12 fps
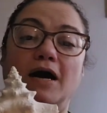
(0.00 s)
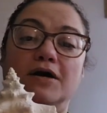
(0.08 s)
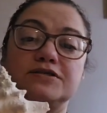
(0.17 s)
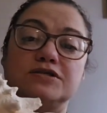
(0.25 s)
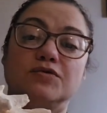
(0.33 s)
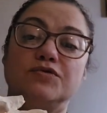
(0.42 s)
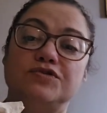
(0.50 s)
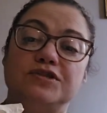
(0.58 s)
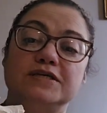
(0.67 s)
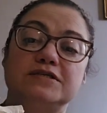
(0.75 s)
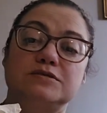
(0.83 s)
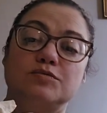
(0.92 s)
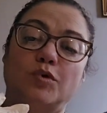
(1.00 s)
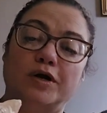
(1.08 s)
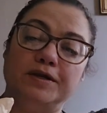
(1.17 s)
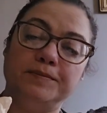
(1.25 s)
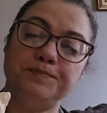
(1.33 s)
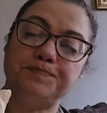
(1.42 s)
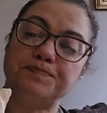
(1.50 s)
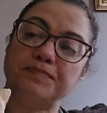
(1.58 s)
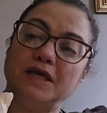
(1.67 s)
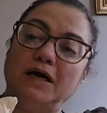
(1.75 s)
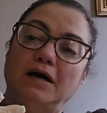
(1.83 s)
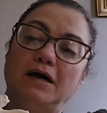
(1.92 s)
So this one,
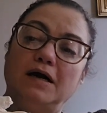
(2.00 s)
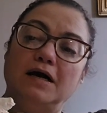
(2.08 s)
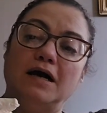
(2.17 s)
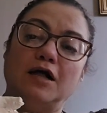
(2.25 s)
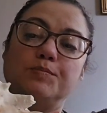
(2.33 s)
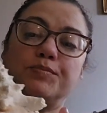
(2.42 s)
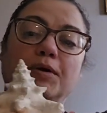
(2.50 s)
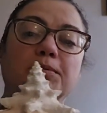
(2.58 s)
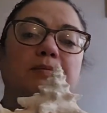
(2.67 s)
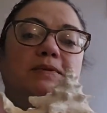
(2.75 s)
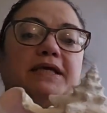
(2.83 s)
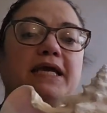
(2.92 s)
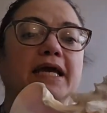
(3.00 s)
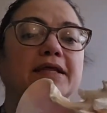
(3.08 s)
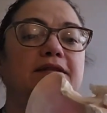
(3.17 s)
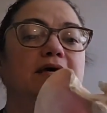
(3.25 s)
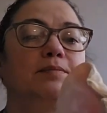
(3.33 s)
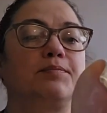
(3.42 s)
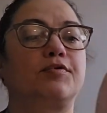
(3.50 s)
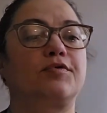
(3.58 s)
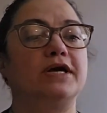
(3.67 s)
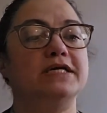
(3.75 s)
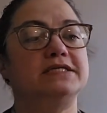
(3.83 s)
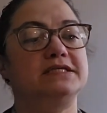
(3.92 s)
I'll probably end up
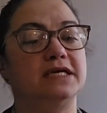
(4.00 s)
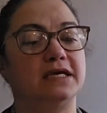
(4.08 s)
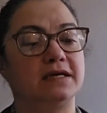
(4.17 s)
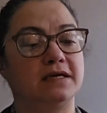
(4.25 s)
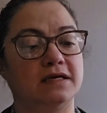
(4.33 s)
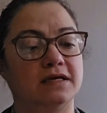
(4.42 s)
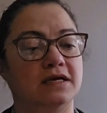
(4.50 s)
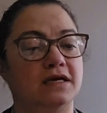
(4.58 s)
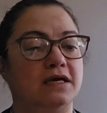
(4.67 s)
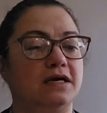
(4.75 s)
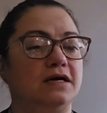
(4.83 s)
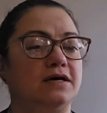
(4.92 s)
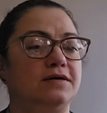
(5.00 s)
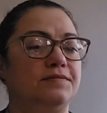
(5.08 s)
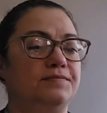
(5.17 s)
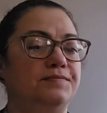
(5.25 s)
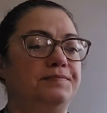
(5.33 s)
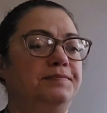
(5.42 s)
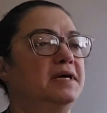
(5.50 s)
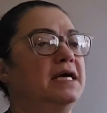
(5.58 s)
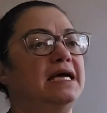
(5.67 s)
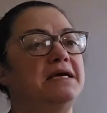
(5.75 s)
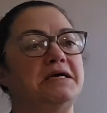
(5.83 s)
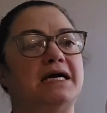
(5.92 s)
pricing
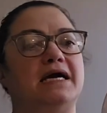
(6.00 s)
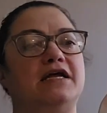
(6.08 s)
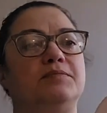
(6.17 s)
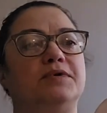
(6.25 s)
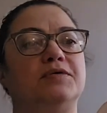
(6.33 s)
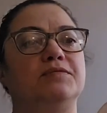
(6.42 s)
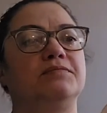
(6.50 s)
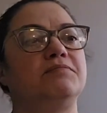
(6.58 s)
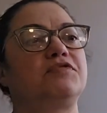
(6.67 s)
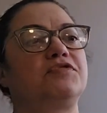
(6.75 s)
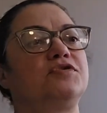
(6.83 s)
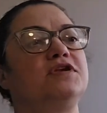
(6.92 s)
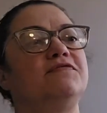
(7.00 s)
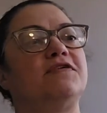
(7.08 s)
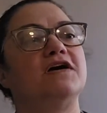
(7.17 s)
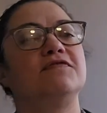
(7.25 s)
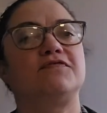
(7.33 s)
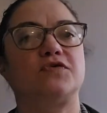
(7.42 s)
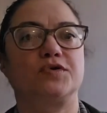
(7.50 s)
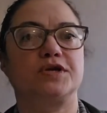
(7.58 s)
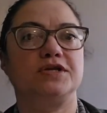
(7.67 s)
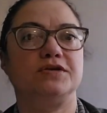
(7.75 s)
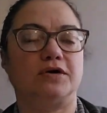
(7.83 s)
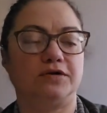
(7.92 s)
at about $35,
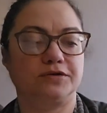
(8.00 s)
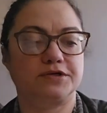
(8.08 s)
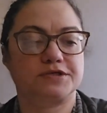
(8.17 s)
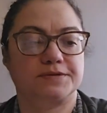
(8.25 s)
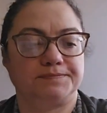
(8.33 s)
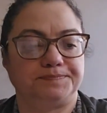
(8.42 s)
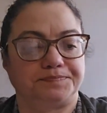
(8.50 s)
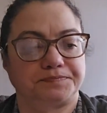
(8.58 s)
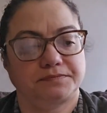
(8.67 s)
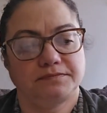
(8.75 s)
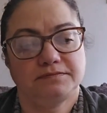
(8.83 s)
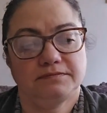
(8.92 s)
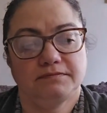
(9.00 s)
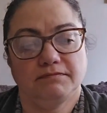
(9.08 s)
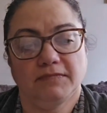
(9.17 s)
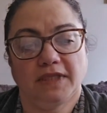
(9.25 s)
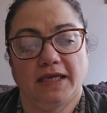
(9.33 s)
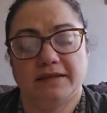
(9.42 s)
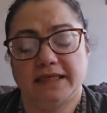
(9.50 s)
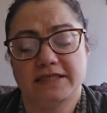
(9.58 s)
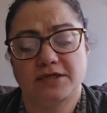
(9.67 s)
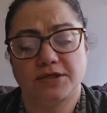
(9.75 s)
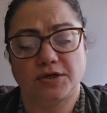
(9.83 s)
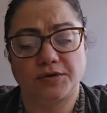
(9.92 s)
$40. And that's
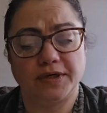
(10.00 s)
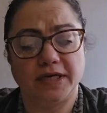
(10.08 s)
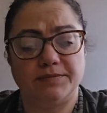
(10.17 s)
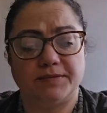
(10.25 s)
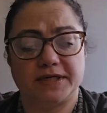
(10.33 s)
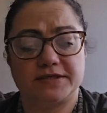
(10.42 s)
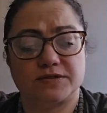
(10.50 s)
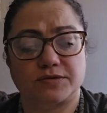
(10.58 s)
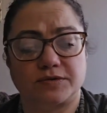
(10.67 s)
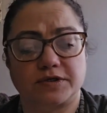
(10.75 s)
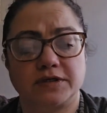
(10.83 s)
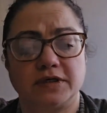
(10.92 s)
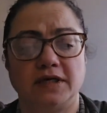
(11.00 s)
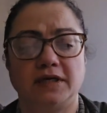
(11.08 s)
going to go in my store.